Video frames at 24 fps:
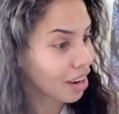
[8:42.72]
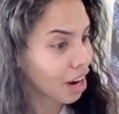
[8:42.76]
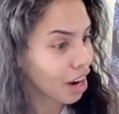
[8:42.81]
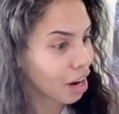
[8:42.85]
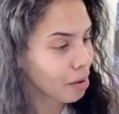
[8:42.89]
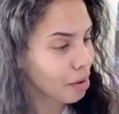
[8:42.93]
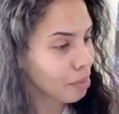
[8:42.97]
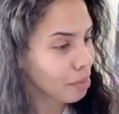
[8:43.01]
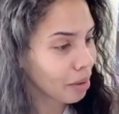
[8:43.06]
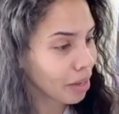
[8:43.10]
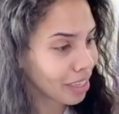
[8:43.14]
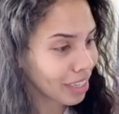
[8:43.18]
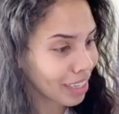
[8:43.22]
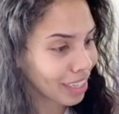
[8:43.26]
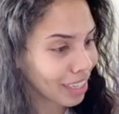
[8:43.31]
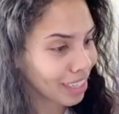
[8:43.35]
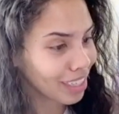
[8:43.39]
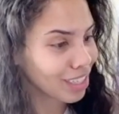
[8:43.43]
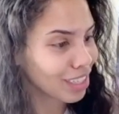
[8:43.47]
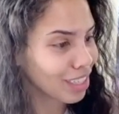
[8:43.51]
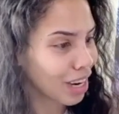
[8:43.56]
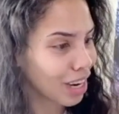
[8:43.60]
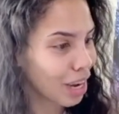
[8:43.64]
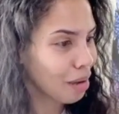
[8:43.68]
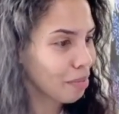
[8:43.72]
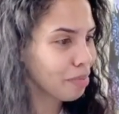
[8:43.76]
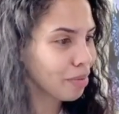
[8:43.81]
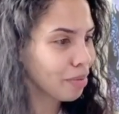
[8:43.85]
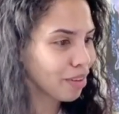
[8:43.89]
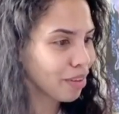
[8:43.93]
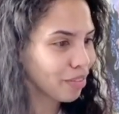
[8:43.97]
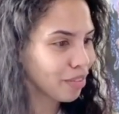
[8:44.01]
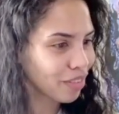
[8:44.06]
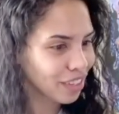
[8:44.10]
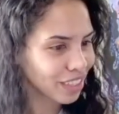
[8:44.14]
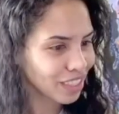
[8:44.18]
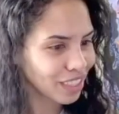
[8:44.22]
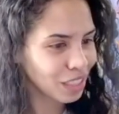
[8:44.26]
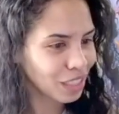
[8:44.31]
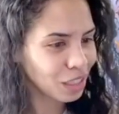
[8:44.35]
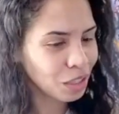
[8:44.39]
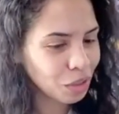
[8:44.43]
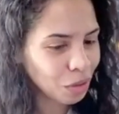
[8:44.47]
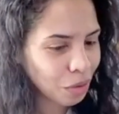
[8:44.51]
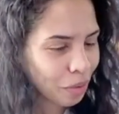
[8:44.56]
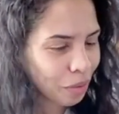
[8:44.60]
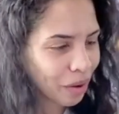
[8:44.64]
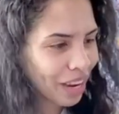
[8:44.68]
Are we about to get Chopper
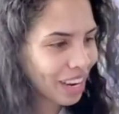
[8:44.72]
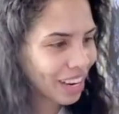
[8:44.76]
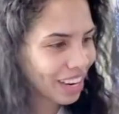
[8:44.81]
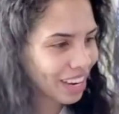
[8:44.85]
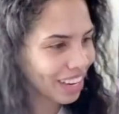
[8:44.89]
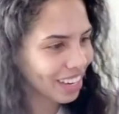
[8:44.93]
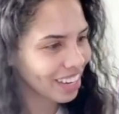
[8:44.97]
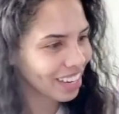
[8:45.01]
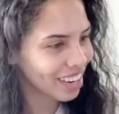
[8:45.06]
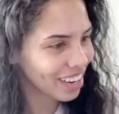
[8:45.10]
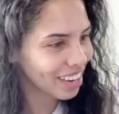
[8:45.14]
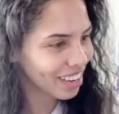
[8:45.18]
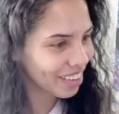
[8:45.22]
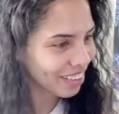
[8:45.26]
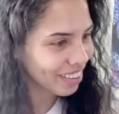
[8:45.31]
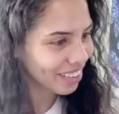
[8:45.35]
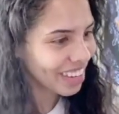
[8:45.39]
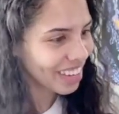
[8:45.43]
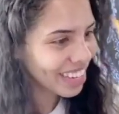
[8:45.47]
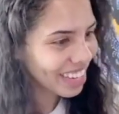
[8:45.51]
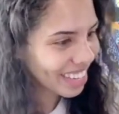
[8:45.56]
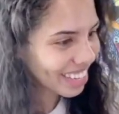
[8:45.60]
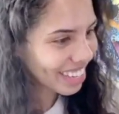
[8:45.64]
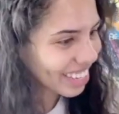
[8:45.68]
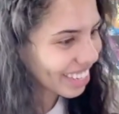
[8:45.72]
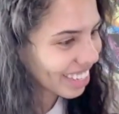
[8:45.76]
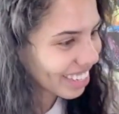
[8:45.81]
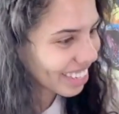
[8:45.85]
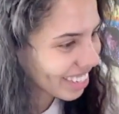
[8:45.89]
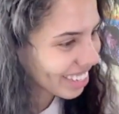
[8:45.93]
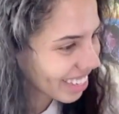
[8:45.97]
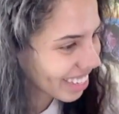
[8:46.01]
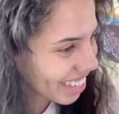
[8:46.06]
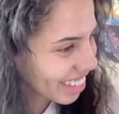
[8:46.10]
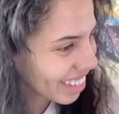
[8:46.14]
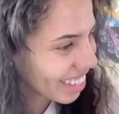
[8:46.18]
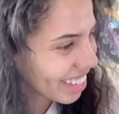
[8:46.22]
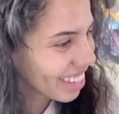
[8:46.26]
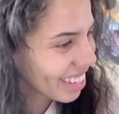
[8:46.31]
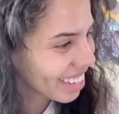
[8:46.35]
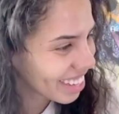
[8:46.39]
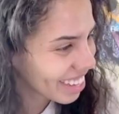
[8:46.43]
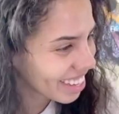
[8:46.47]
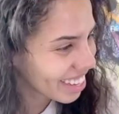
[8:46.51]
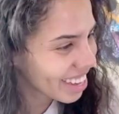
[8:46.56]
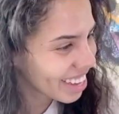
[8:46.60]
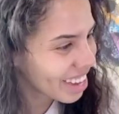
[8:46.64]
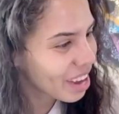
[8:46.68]
versus Queen, yo?
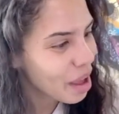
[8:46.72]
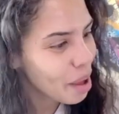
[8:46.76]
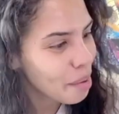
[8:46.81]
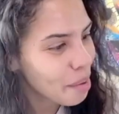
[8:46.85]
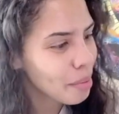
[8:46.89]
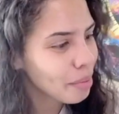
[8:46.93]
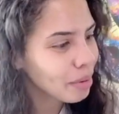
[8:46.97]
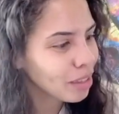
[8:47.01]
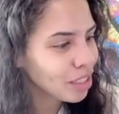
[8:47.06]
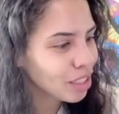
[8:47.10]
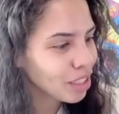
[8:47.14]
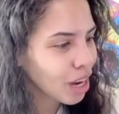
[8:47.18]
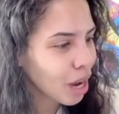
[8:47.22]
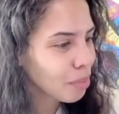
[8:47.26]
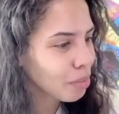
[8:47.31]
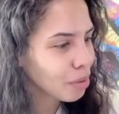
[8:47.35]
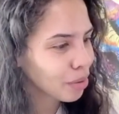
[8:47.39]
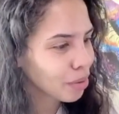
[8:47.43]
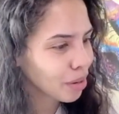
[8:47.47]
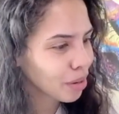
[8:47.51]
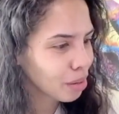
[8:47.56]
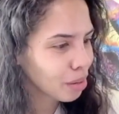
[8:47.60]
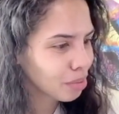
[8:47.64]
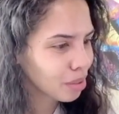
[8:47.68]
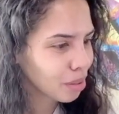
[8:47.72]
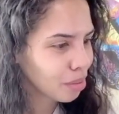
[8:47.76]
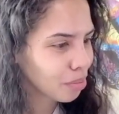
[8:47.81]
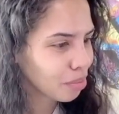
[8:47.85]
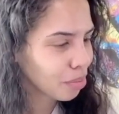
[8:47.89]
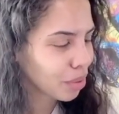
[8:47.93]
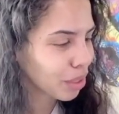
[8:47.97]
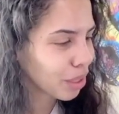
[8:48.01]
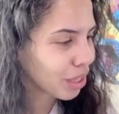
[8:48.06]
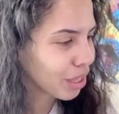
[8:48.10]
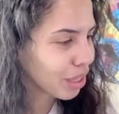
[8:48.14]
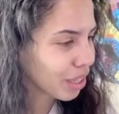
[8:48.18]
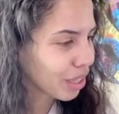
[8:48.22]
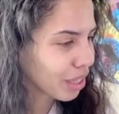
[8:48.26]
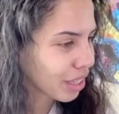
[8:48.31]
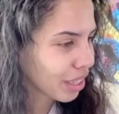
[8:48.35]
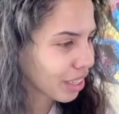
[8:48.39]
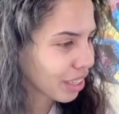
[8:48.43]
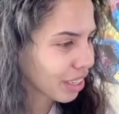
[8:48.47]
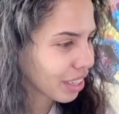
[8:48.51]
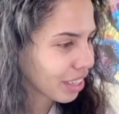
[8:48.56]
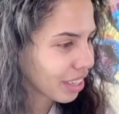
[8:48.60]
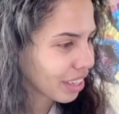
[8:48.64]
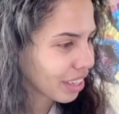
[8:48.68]
Maybe Chopper, Robin, and Brooke.